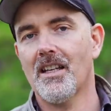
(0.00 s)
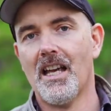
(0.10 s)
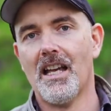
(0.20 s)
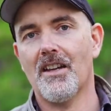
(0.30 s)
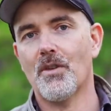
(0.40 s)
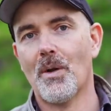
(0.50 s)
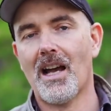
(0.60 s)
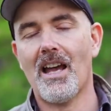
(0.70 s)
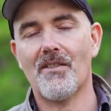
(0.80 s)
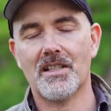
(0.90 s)
And if you
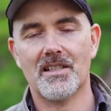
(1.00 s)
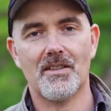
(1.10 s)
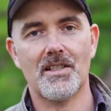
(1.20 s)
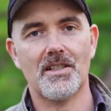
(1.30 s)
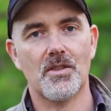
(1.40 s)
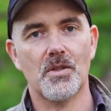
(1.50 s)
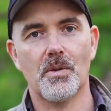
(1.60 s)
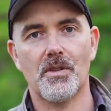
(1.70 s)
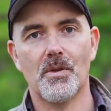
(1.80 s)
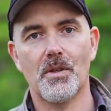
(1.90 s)
are having serious issues
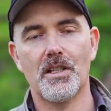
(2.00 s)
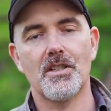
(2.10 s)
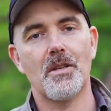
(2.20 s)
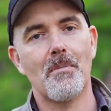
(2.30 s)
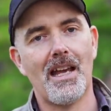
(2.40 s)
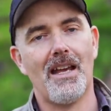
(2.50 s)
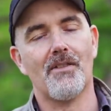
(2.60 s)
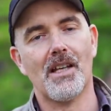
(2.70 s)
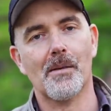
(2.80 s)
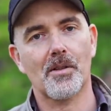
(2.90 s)
with noise, you may have
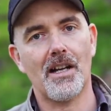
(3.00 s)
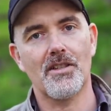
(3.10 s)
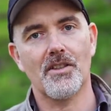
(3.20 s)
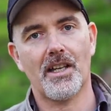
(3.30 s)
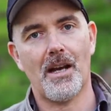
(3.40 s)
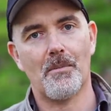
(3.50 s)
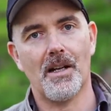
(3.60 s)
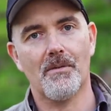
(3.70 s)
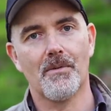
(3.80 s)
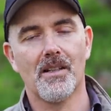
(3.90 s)
to upgrade your camera.